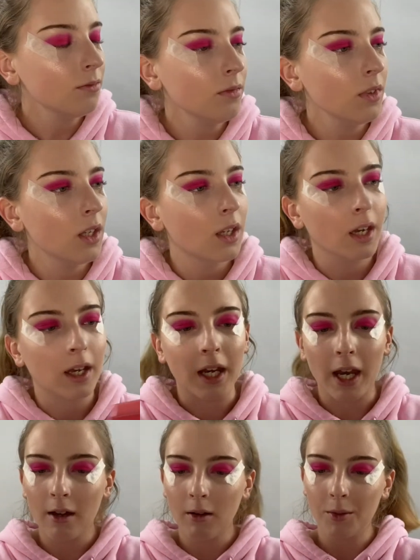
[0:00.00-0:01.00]
Okay,
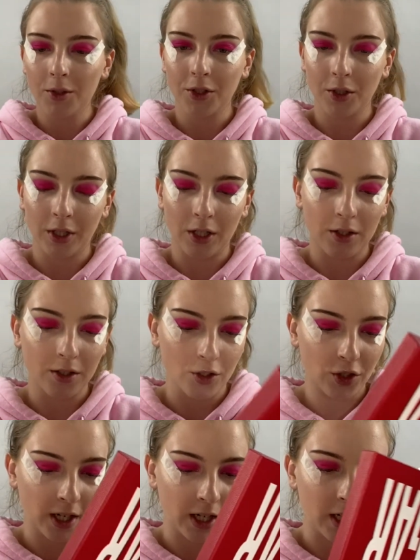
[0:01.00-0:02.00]
now I'm just going to use the
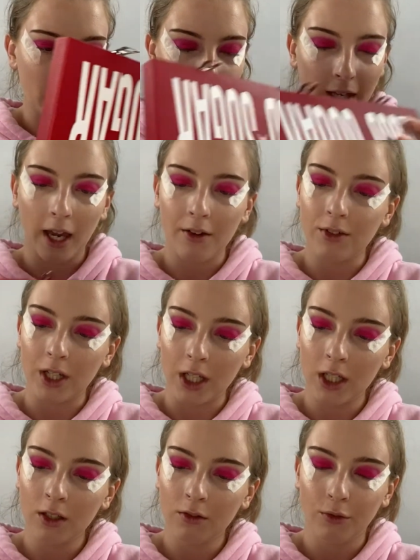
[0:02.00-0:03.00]
shade
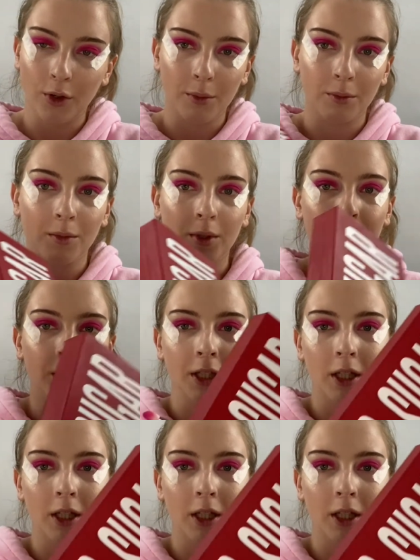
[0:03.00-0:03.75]
Cavity from the